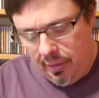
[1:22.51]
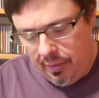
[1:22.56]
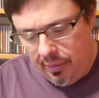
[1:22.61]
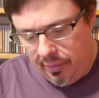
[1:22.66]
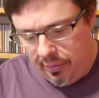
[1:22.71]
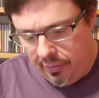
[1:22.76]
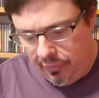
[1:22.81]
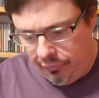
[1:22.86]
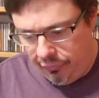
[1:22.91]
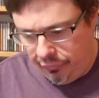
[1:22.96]

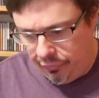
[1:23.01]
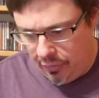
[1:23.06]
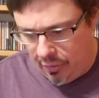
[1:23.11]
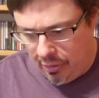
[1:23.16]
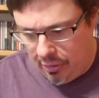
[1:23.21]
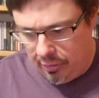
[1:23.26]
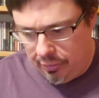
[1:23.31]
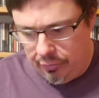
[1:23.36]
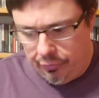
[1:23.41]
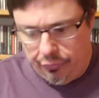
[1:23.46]
These
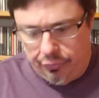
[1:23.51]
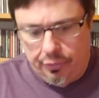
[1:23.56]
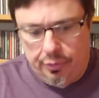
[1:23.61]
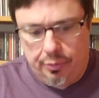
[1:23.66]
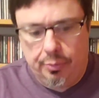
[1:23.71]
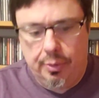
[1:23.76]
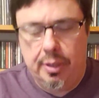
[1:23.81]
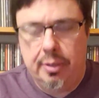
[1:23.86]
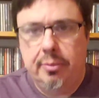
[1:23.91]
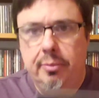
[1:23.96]
songs are
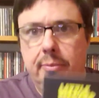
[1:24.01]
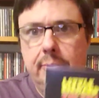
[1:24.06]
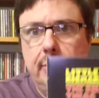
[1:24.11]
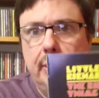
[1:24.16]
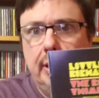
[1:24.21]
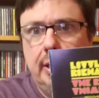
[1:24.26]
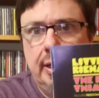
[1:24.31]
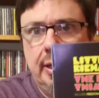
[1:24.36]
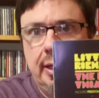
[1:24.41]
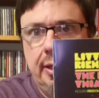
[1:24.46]
written
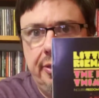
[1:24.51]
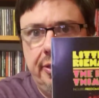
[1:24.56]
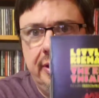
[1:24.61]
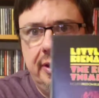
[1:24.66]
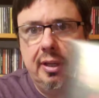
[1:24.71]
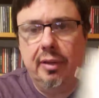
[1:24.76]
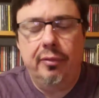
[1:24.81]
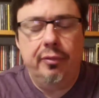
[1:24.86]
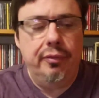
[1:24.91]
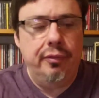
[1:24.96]
by, I think
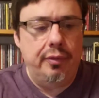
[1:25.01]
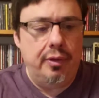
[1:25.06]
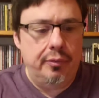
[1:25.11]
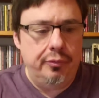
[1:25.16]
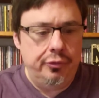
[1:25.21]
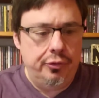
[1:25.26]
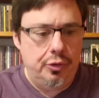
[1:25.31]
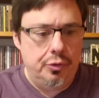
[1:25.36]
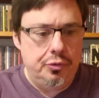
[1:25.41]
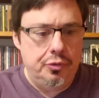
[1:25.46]
I've
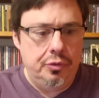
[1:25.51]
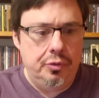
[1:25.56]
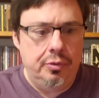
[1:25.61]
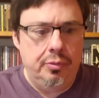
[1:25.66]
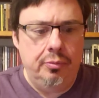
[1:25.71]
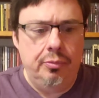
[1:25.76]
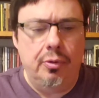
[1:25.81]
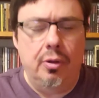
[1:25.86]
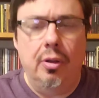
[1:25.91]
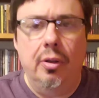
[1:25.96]
shown you
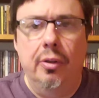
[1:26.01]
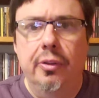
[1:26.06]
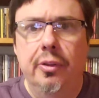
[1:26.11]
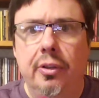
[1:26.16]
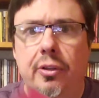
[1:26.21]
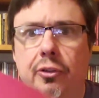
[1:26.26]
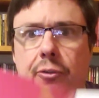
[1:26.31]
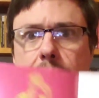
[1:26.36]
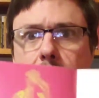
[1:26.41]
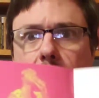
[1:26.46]
all
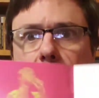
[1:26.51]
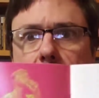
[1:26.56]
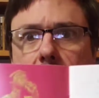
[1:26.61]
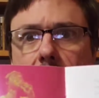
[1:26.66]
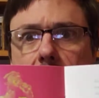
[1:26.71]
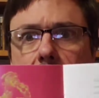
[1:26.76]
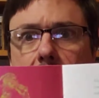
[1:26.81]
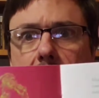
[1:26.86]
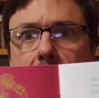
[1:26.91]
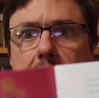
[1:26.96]
these, but
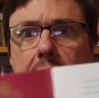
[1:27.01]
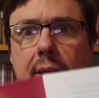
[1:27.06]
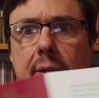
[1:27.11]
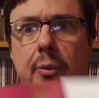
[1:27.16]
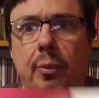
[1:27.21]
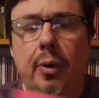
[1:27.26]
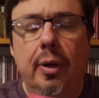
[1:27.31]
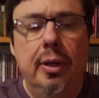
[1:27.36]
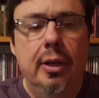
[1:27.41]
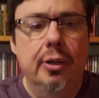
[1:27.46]

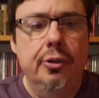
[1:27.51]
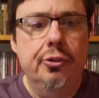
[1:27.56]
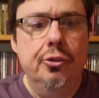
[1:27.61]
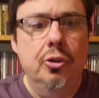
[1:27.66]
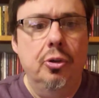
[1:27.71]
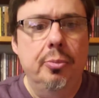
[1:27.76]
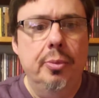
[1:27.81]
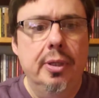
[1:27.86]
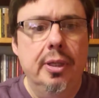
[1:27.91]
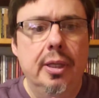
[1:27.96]
why not
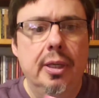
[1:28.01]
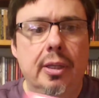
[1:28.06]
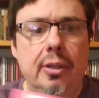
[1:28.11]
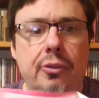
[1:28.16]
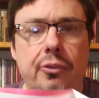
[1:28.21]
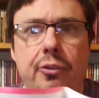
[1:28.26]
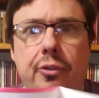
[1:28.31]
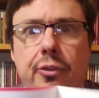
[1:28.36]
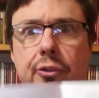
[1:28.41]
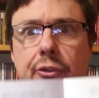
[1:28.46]
show them again,
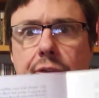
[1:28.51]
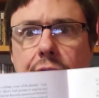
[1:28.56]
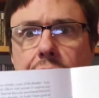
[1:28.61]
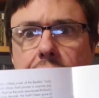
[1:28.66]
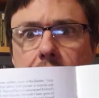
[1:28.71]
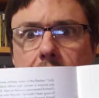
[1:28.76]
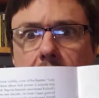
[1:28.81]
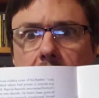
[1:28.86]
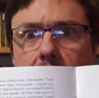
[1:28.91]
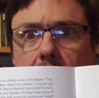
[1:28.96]
since
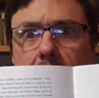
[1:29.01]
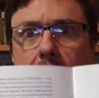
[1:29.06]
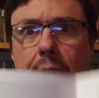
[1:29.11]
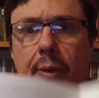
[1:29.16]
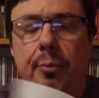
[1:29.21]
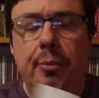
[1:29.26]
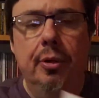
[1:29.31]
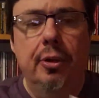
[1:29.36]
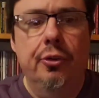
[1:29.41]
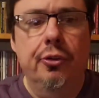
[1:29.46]
now
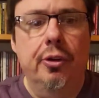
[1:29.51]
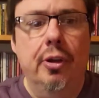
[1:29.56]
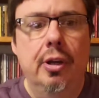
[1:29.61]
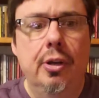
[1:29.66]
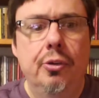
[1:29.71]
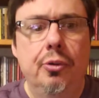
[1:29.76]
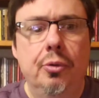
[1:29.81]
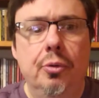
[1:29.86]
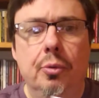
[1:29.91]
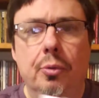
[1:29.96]
I'm going to try to
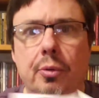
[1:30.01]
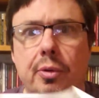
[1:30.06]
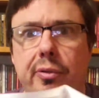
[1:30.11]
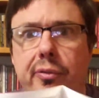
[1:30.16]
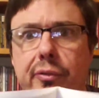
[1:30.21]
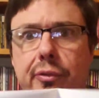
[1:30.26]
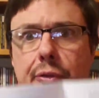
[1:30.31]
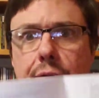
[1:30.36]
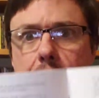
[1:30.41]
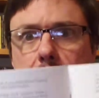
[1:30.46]
do a
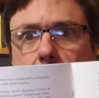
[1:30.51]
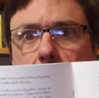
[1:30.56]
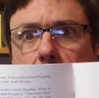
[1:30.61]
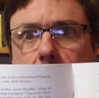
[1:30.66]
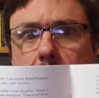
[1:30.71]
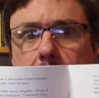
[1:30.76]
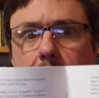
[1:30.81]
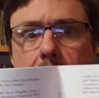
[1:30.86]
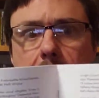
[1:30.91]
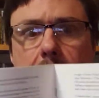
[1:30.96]
review
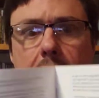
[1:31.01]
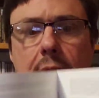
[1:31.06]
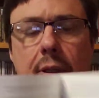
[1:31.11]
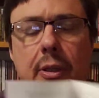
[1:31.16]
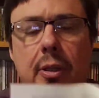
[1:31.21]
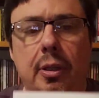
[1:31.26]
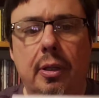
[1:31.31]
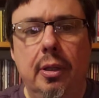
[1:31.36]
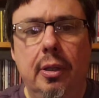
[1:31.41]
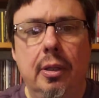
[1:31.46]
on them
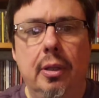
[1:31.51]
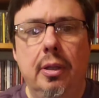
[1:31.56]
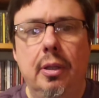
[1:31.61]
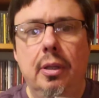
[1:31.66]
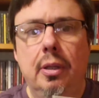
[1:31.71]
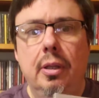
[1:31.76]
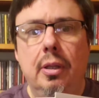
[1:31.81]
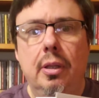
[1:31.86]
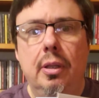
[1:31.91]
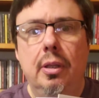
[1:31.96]

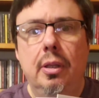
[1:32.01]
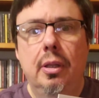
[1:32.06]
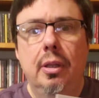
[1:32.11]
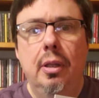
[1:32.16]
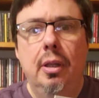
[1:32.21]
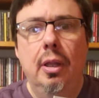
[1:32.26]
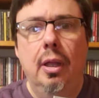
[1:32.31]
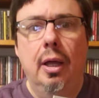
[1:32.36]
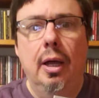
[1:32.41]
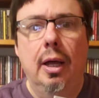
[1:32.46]

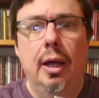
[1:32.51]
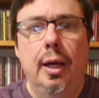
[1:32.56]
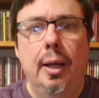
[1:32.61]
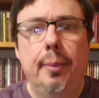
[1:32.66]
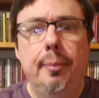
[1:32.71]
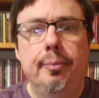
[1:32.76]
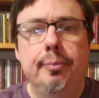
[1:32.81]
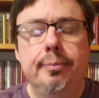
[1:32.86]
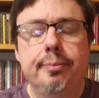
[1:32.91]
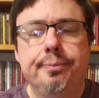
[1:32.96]

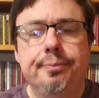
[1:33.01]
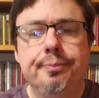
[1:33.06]
all.